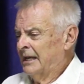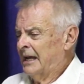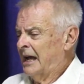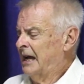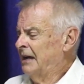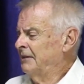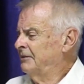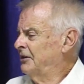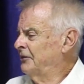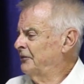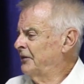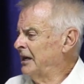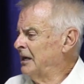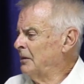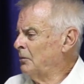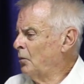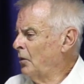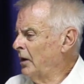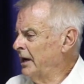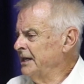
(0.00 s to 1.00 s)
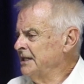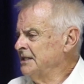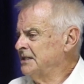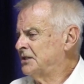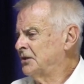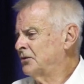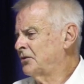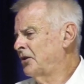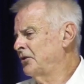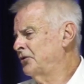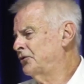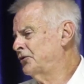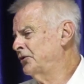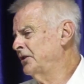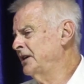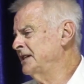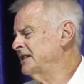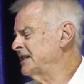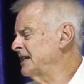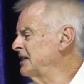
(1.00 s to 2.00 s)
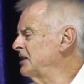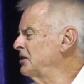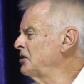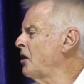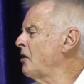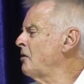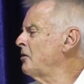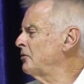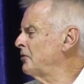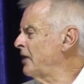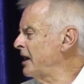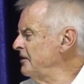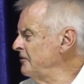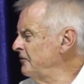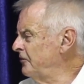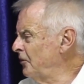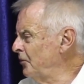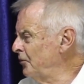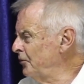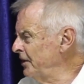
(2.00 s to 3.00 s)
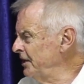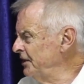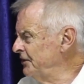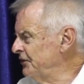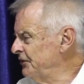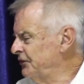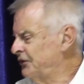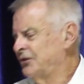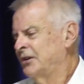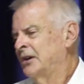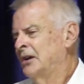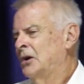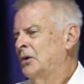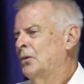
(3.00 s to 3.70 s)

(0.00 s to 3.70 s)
I've developed ways to grow trees in lower rainfall regions